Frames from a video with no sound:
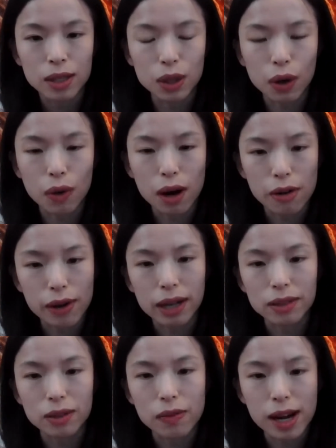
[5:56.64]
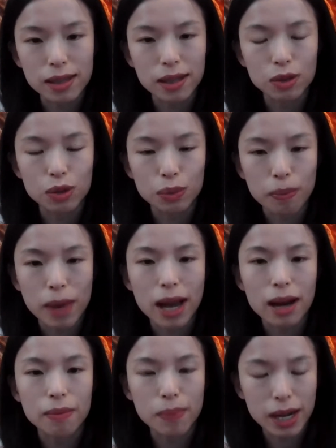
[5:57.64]
So around the residents to make
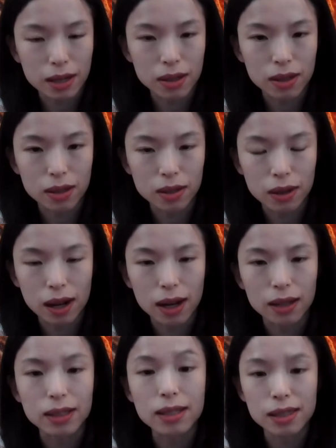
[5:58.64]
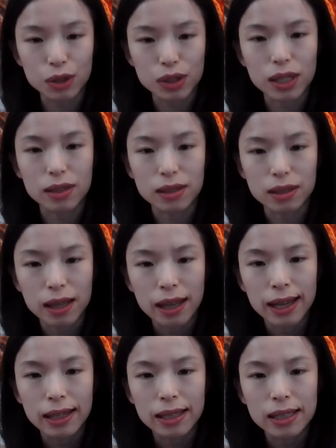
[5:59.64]
a better decision.
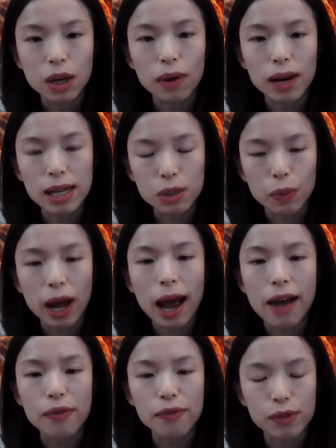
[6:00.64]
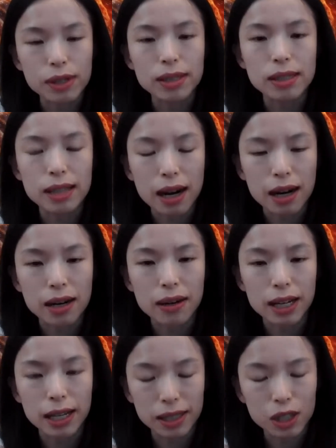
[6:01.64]
So that's why I first start,
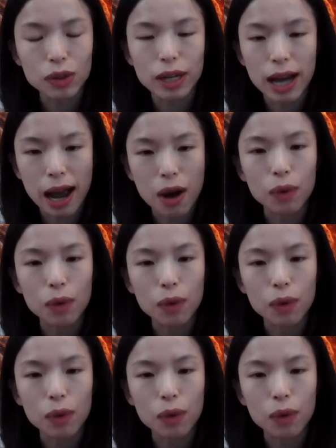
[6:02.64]
initially I